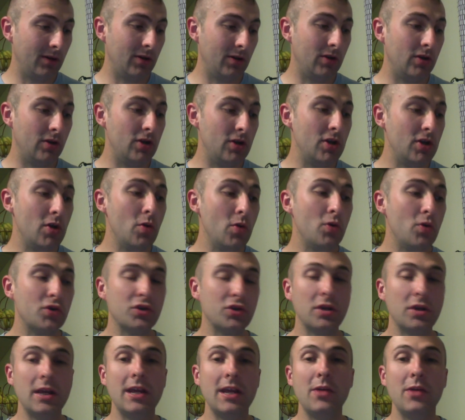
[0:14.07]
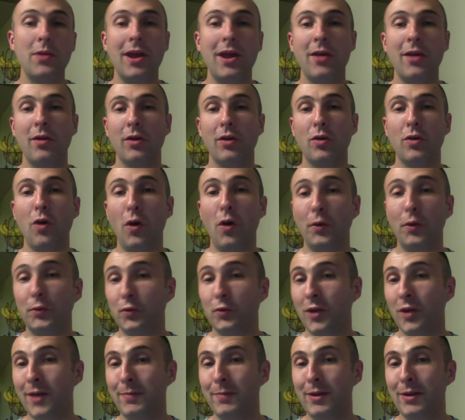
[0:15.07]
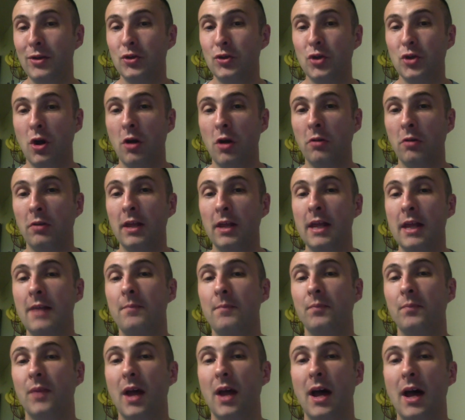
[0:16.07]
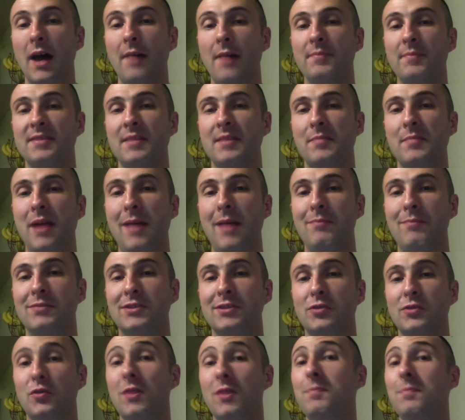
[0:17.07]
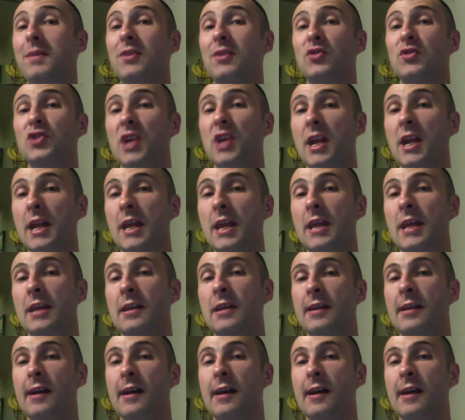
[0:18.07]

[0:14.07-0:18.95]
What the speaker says: Usually you hear it called creeping Charlie, sometimes creeping Jenny.